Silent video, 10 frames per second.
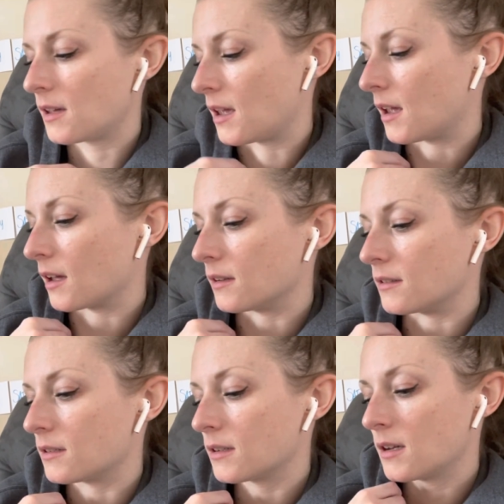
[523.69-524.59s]

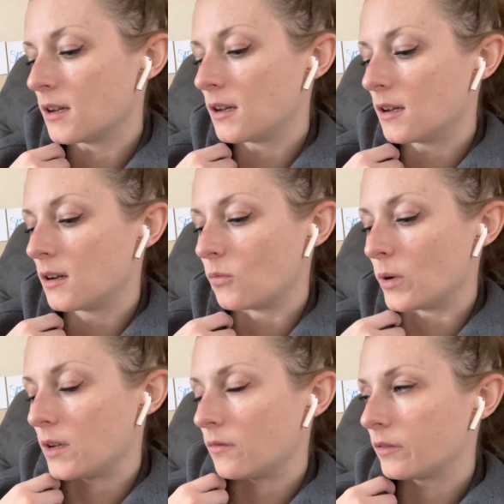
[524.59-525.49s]
And
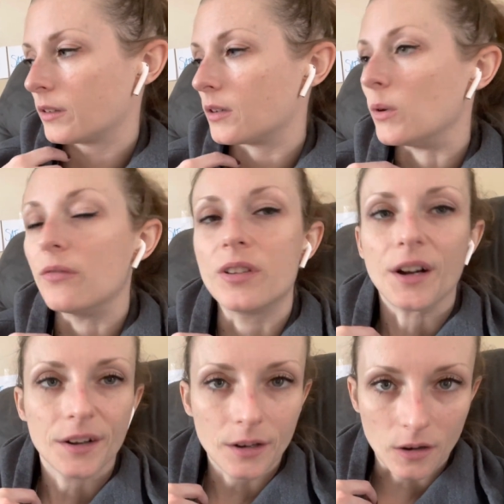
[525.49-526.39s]
we've
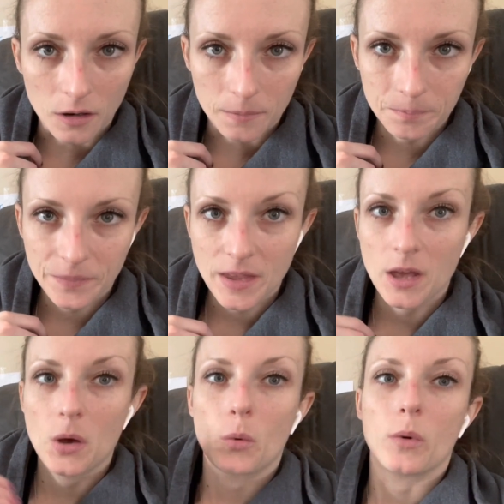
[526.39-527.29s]
done it all.
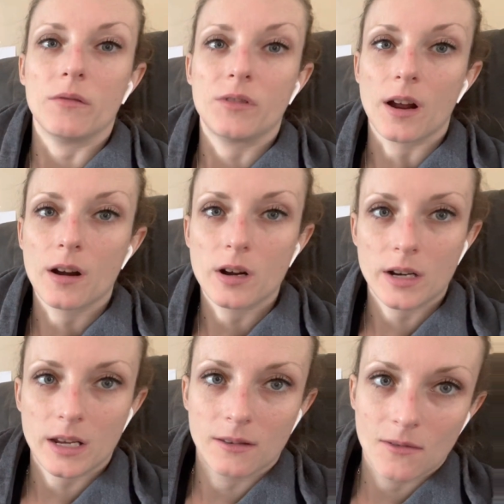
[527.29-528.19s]
We've done our
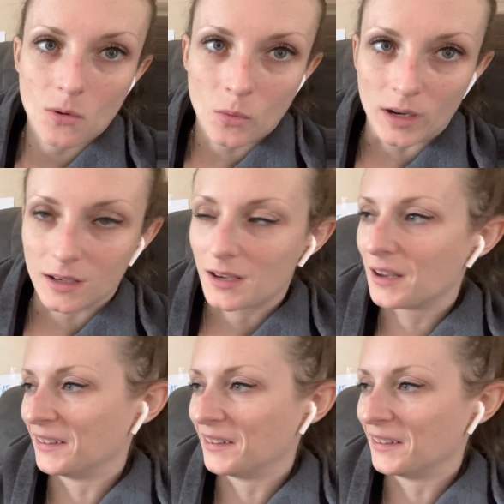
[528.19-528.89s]
days of the week.